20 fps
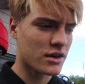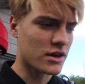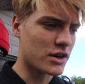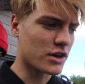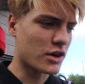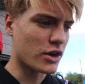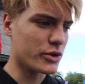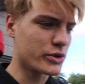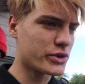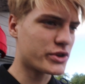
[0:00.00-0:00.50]

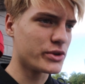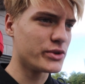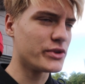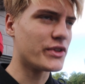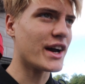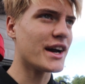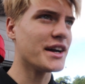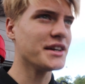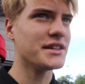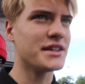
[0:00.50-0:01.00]
Gonna go do
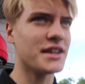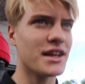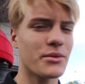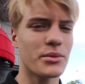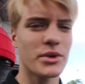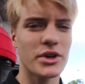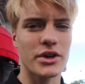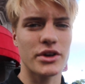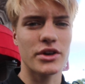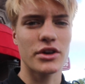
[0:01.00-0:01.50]
that, and
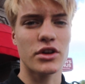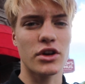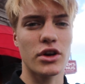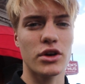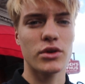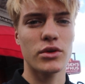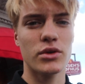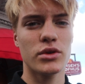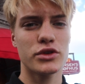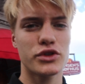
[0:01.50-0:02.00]
then we're gonna
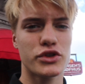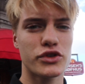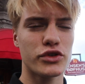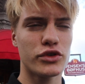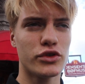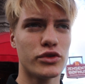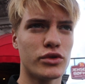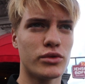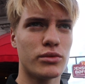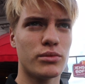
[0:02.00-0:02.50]
go to